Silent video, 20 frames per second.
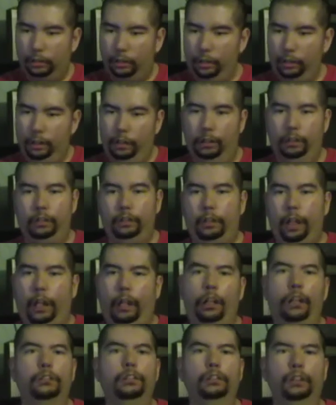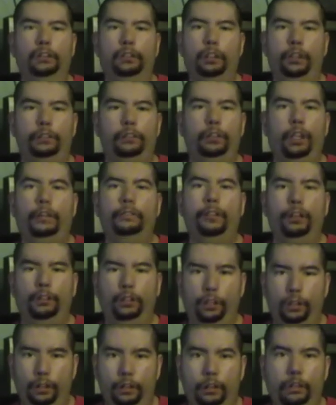Shows a lot of gruesome
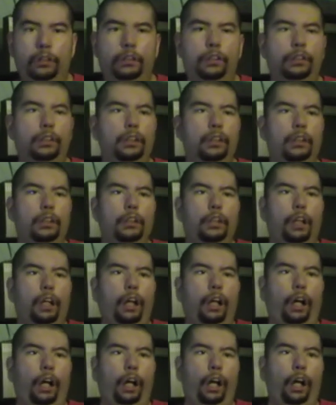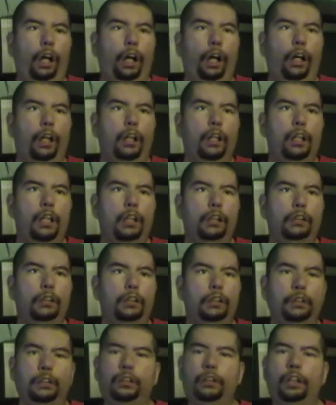images. And
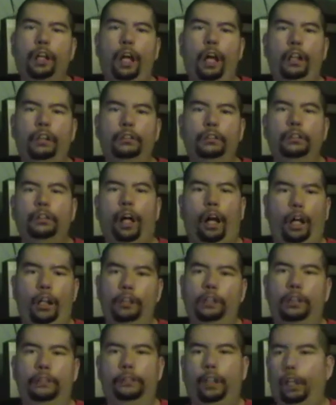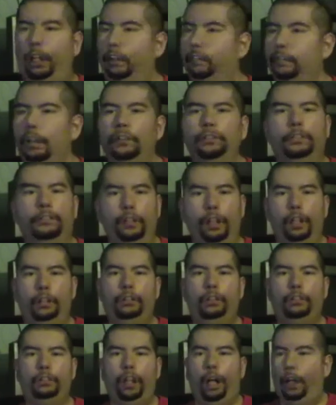it's awesome. I give it a 4
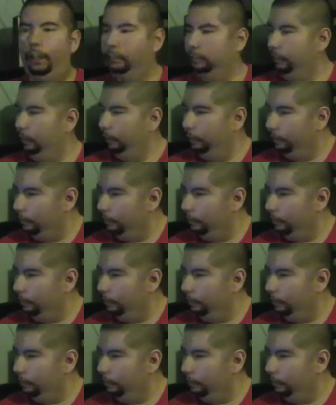out of 5.